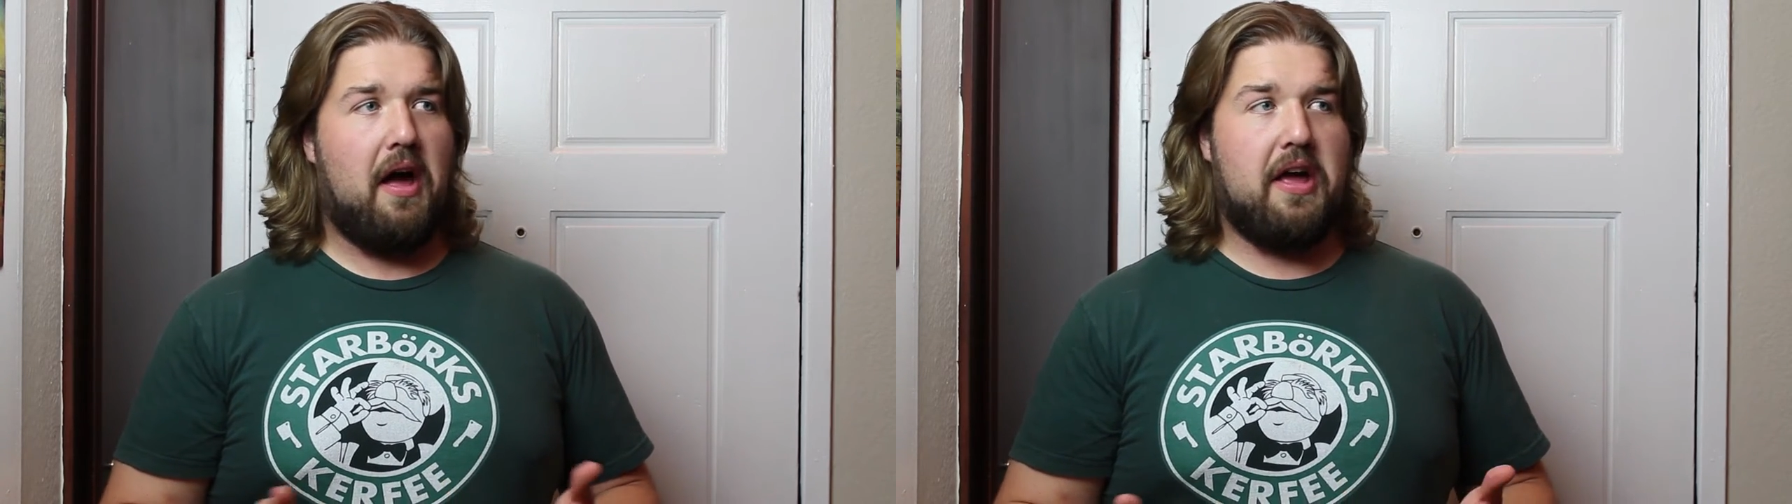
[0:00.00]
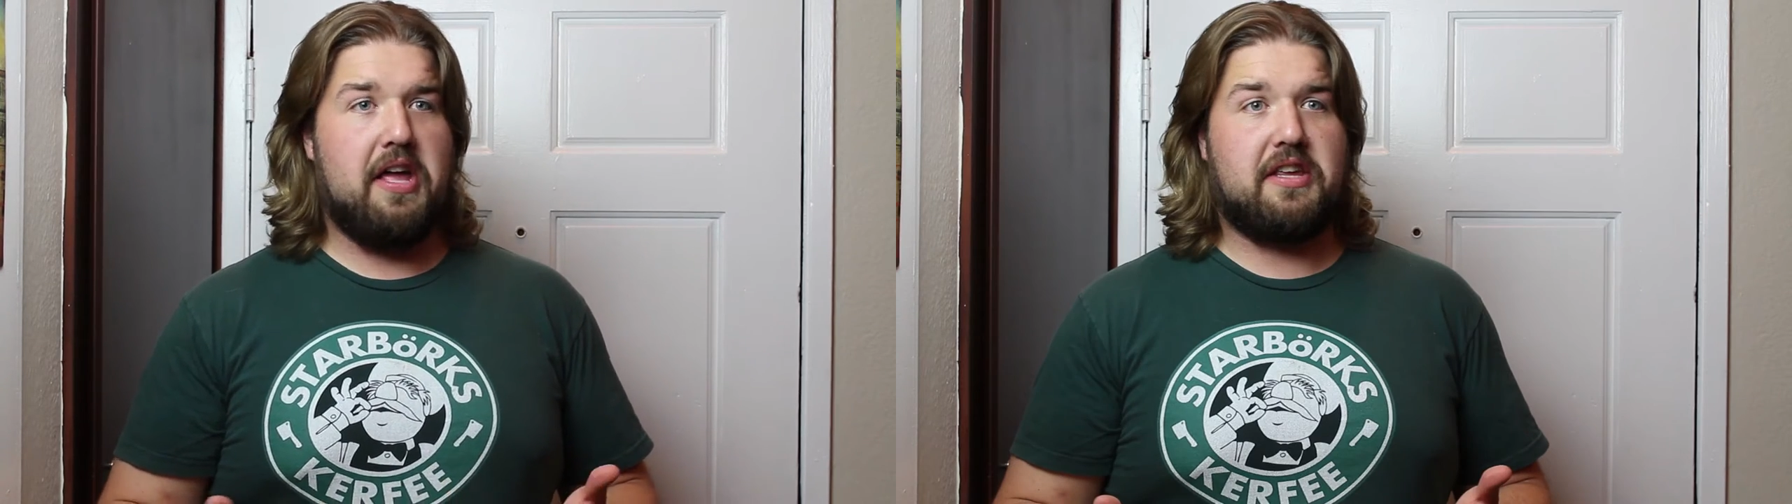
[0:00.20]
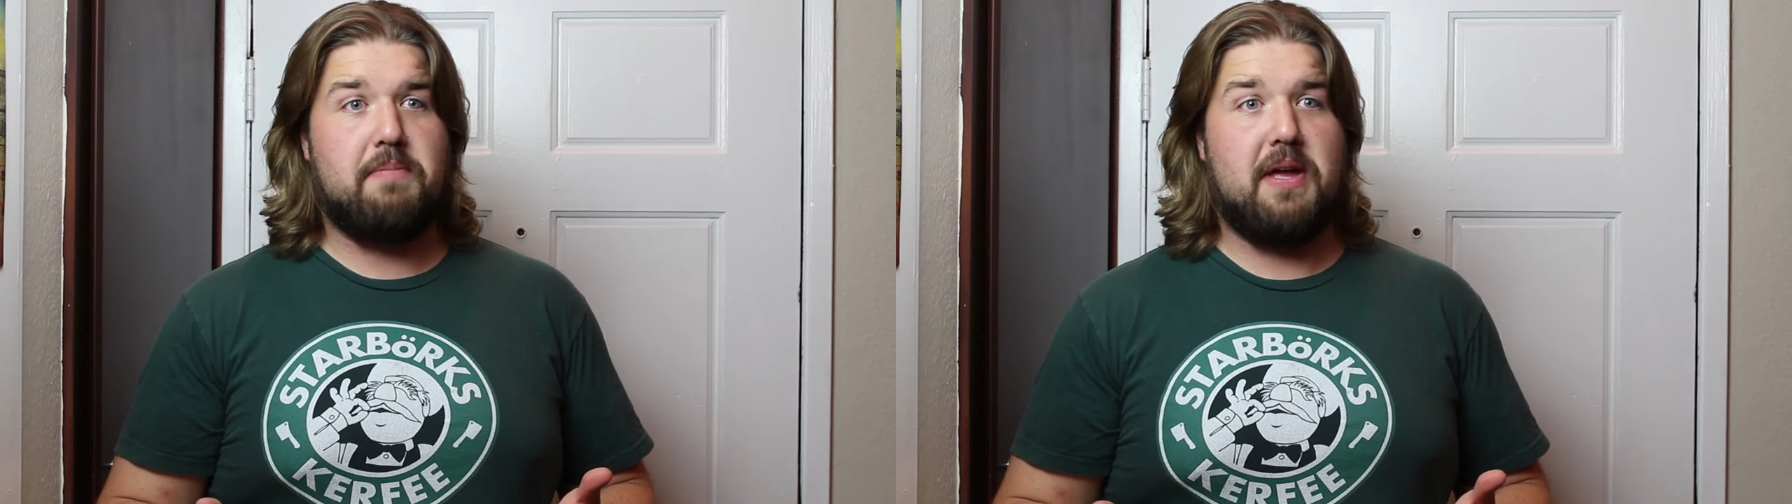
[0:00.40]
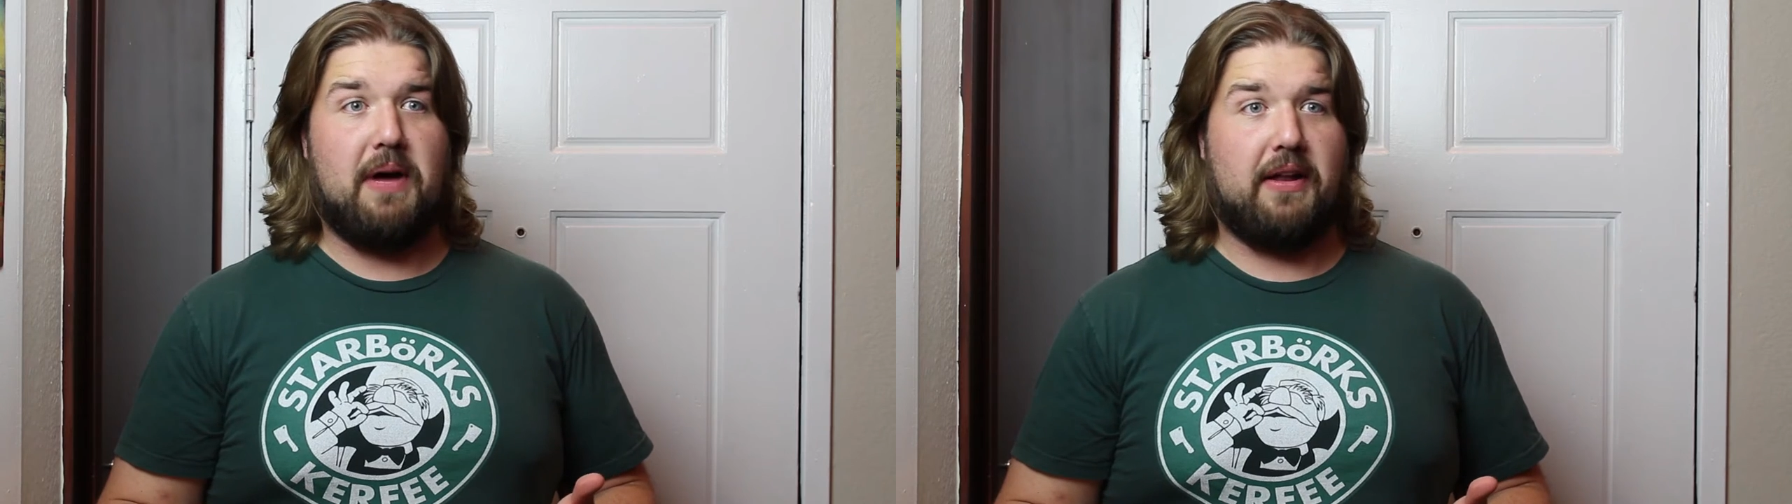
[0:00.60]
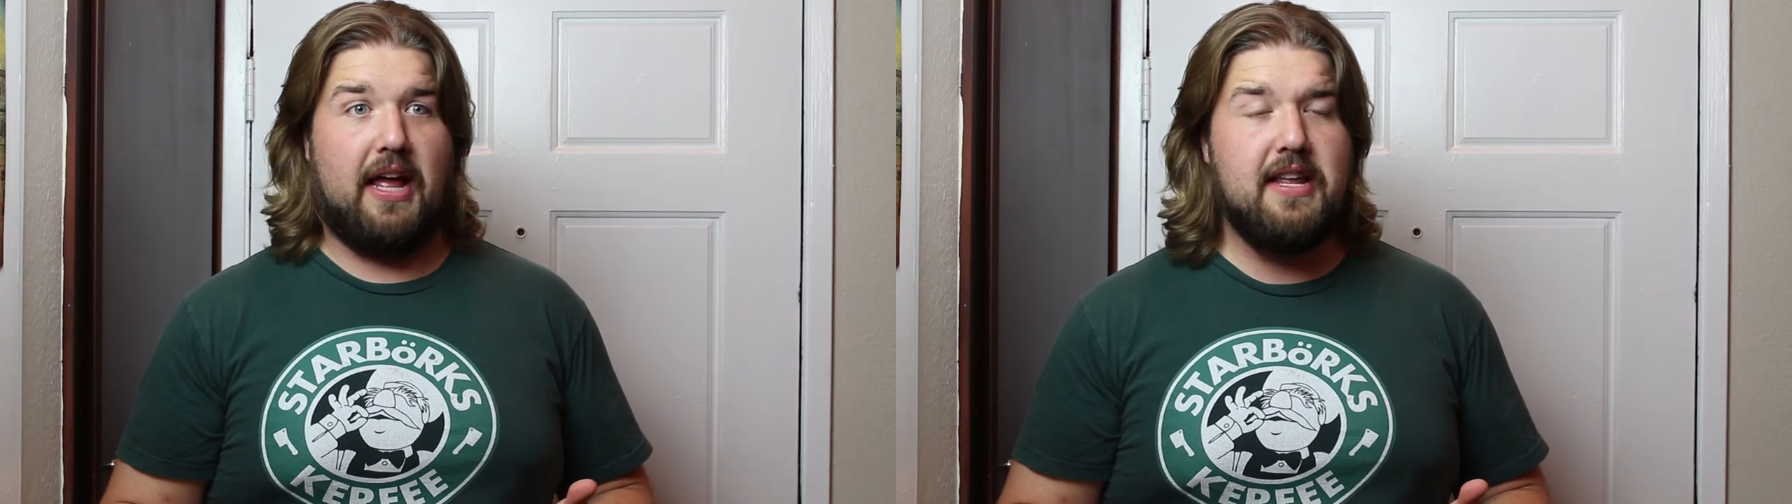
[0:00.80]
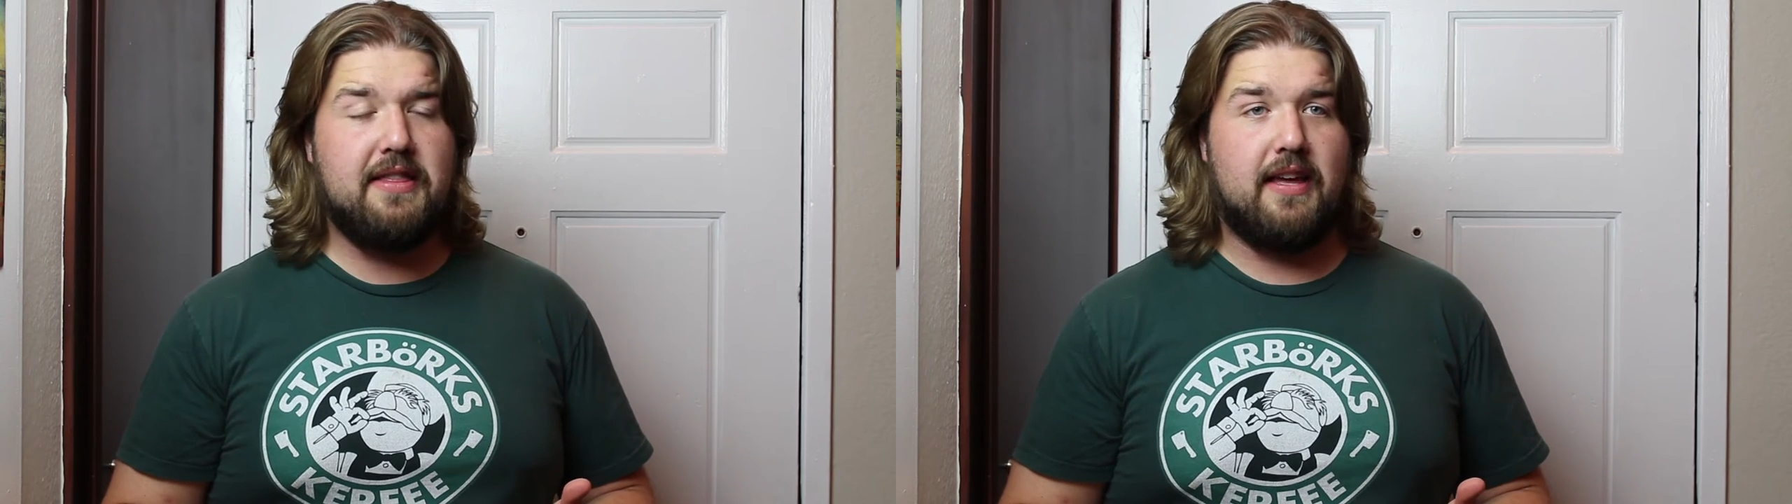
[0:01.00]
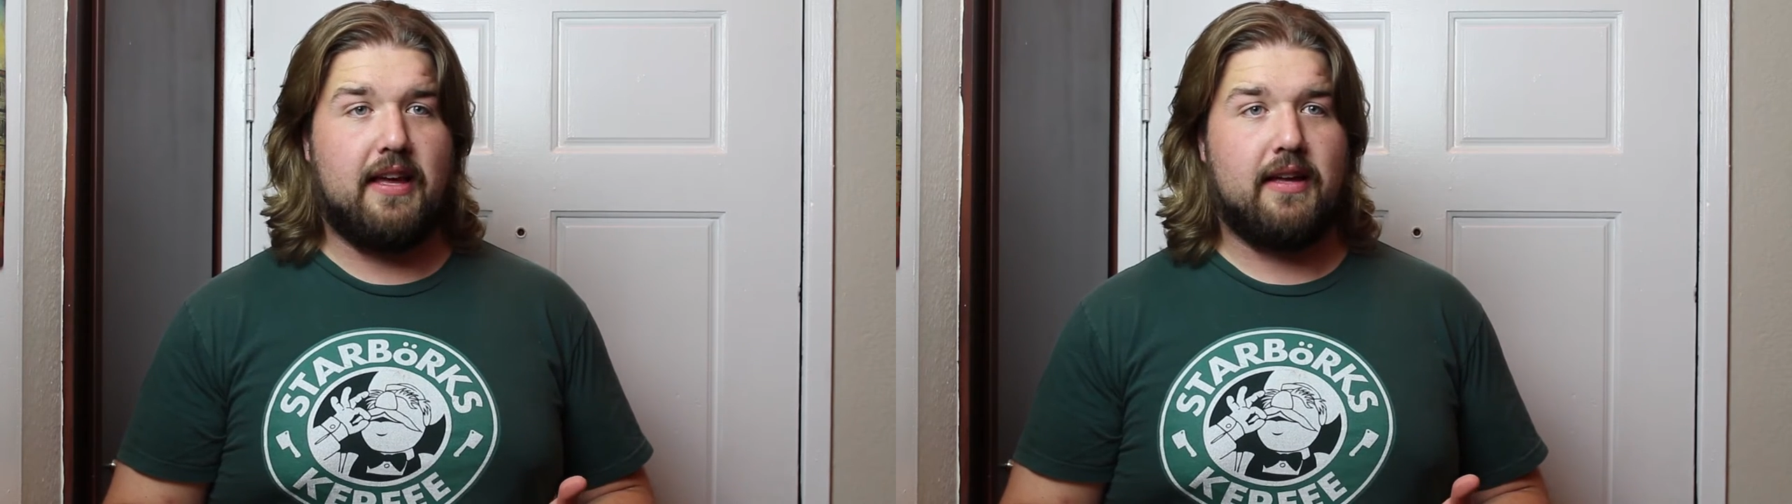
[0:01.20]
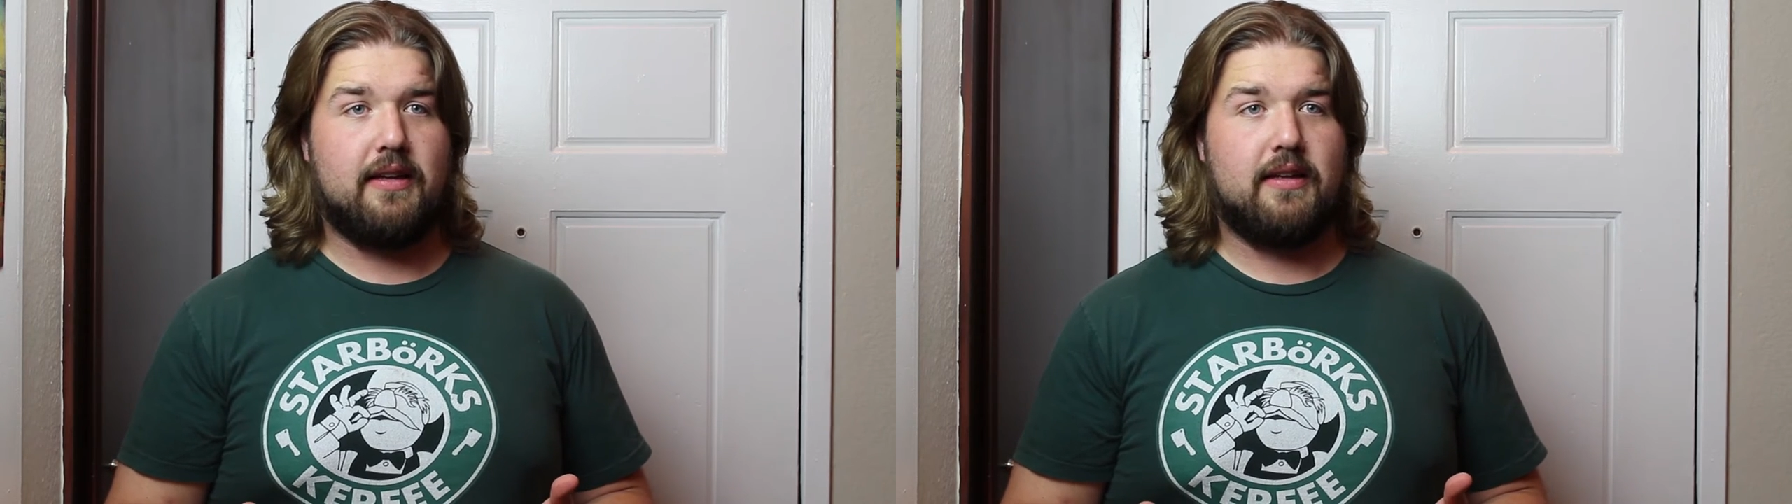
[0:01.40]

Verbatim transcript: A hit can be about anything.